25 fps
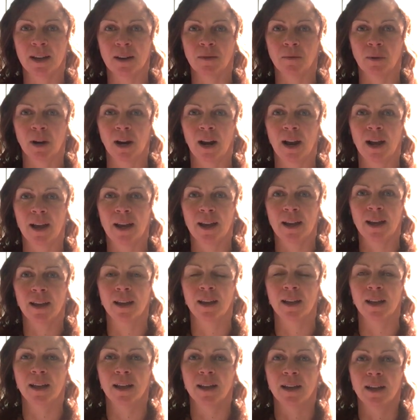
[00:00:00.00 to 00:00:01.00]
And when I
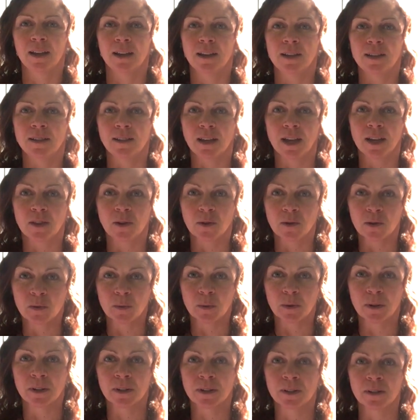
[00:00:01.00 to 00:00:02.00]
say those
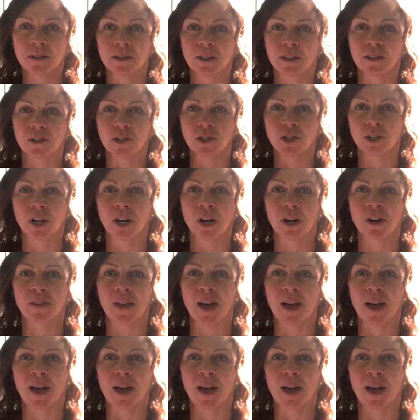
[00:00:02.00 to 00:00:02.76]
words and share